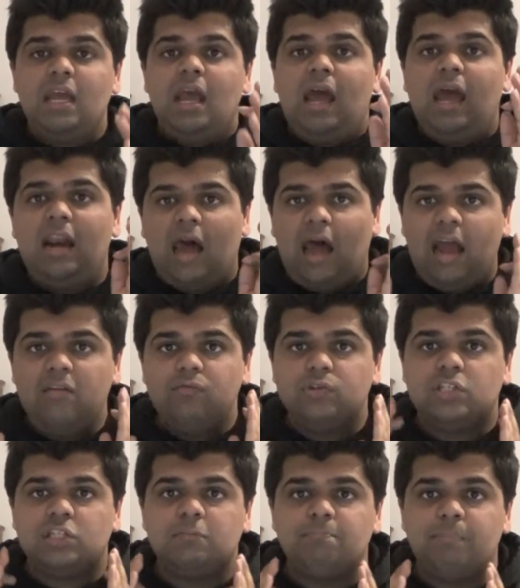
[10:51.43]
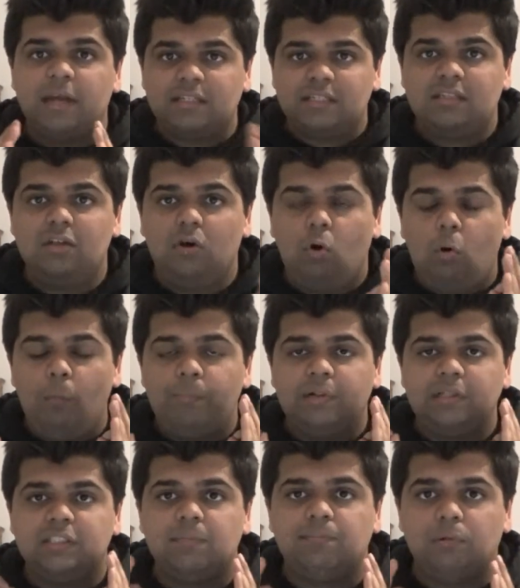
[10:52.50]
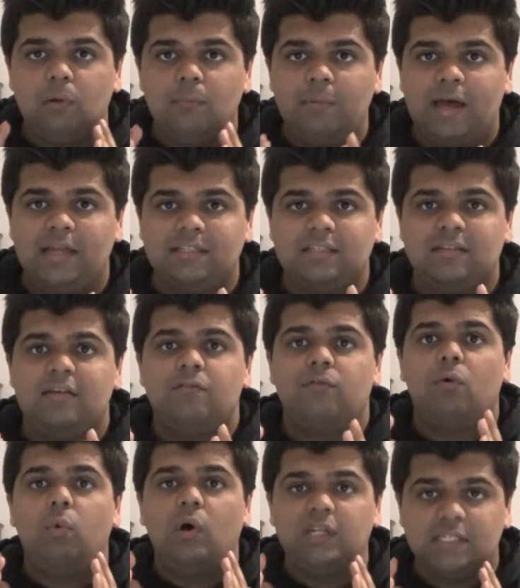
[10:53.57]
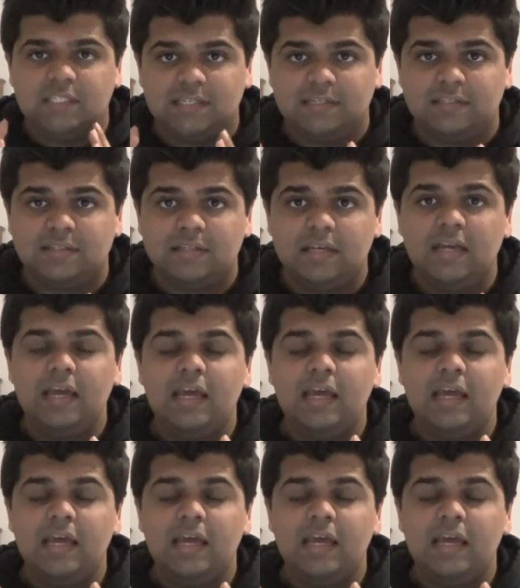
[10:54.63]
and I respect the Opel Diplomat for what it is.